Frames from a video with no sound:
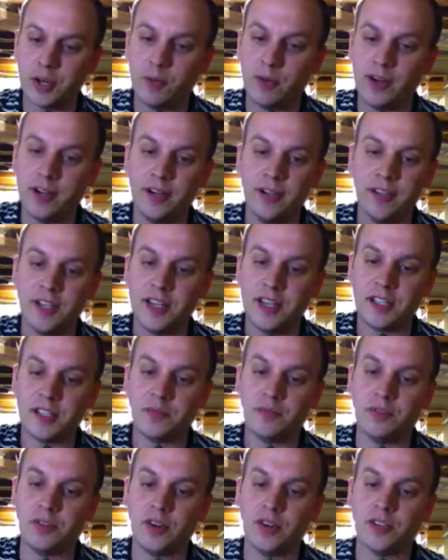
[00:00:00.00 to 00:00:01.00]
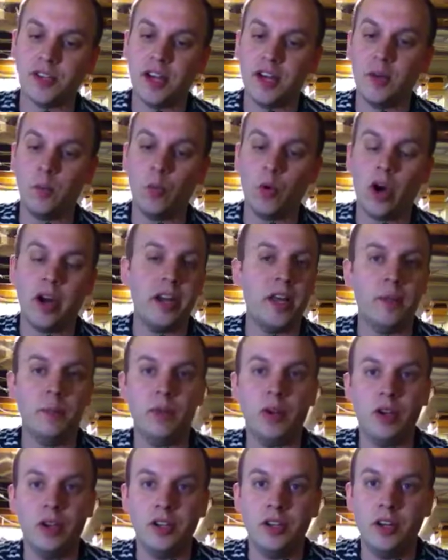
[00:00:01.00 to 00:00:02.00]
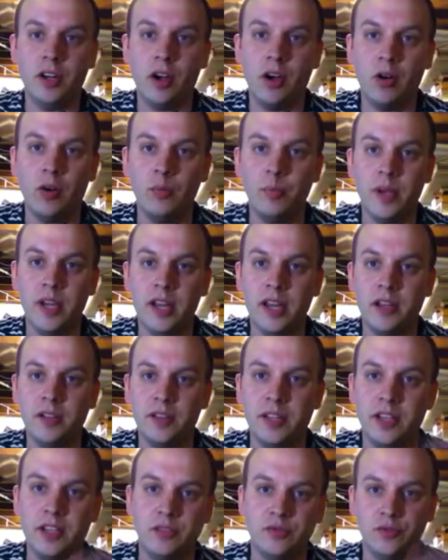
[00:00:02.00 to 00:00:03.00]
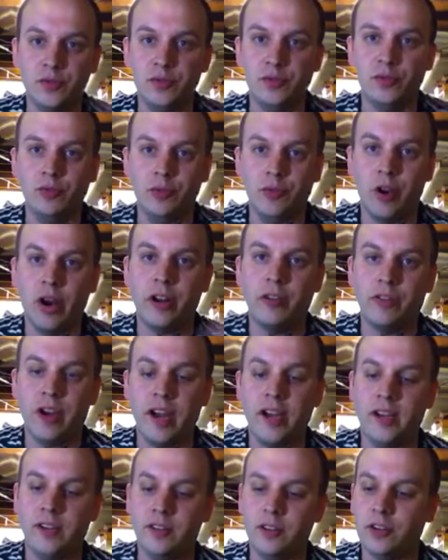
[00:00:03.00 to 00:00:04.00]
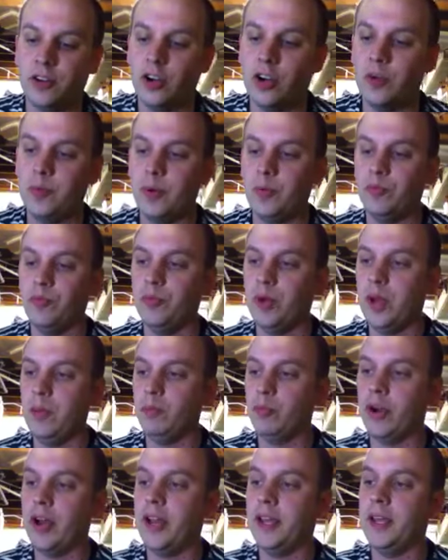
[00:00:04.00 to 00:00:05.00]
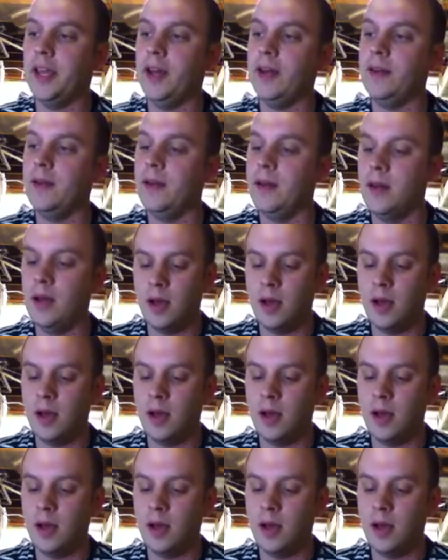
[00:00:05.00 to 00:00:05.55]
I wanted to teach him first. I didn't want him to, you know, immediately run it right into the curb and break it.